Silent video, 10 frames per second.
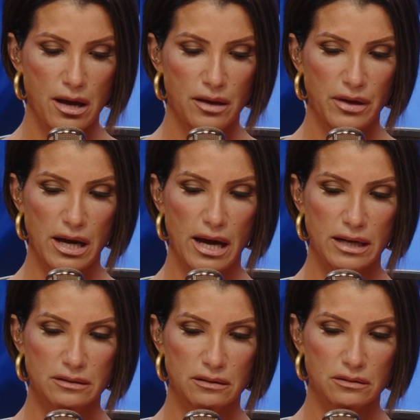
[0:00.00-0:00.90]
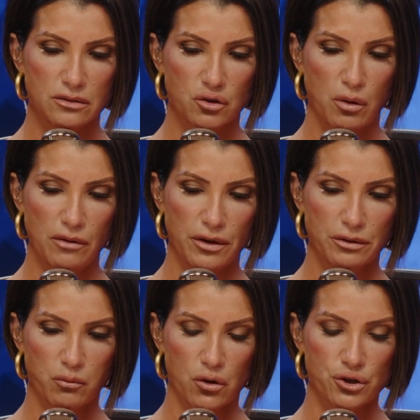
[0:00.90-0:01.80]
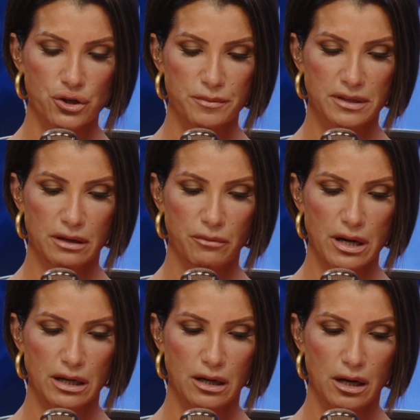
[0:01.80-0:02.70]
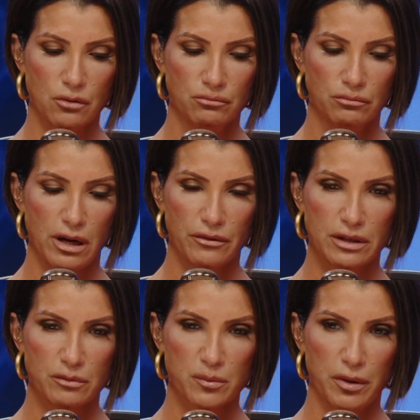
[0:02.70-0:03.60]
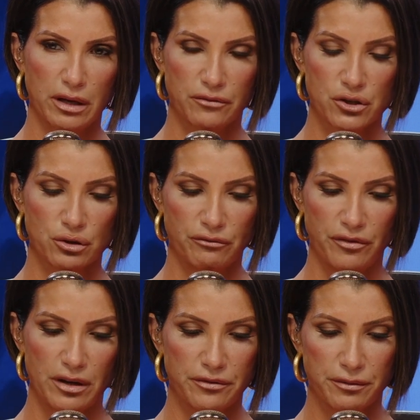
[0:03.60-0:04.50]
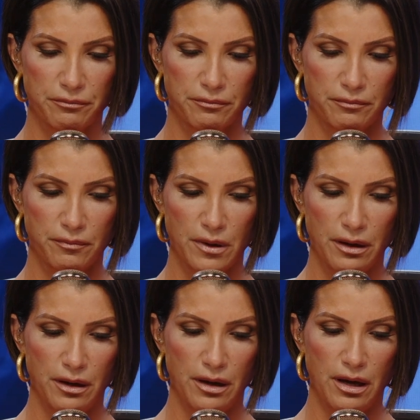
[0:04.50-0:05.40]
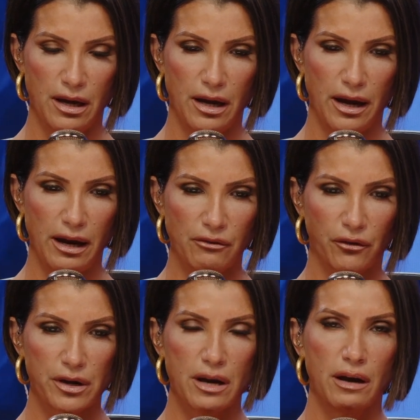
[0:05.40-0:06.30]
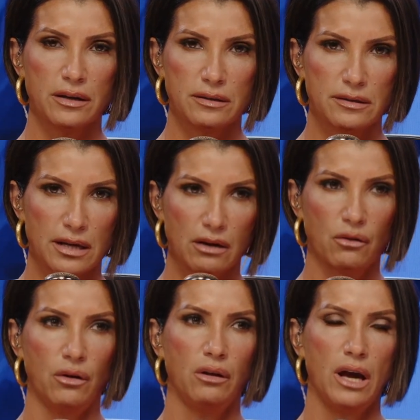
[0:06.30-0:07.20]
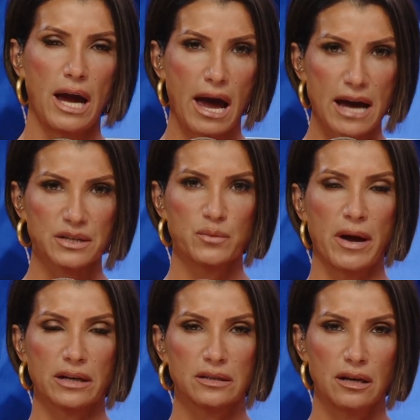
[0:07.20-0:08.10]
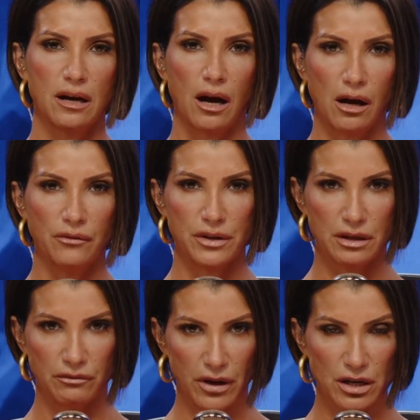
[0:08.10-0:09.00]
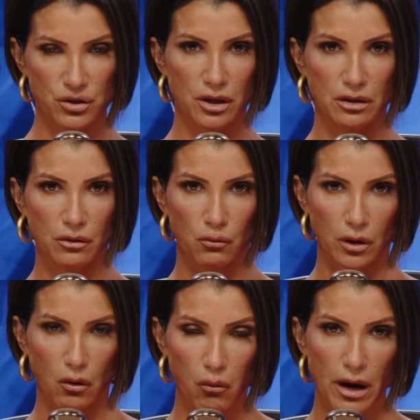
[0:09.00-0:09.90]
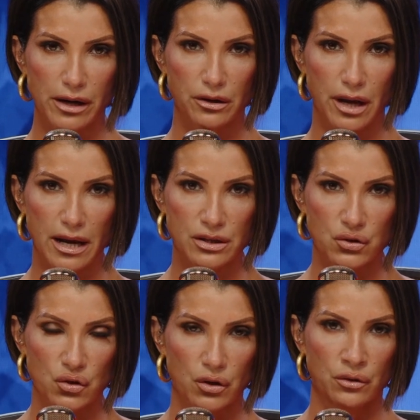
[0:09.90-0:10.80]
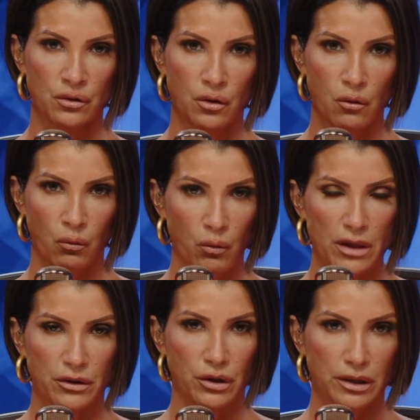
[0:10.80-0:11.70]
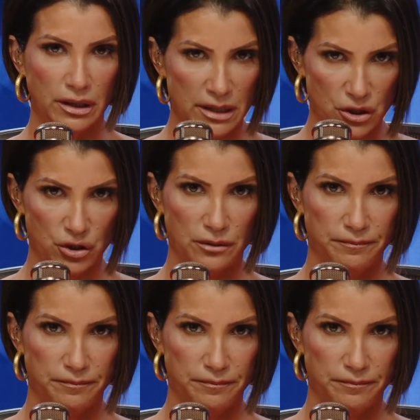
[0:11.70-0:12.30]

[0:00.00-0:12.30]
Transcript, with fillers: They had 1,200 warships getting ready to go. Everything was planned for June 5th. Every single aspect of the invasion required a certain weather condition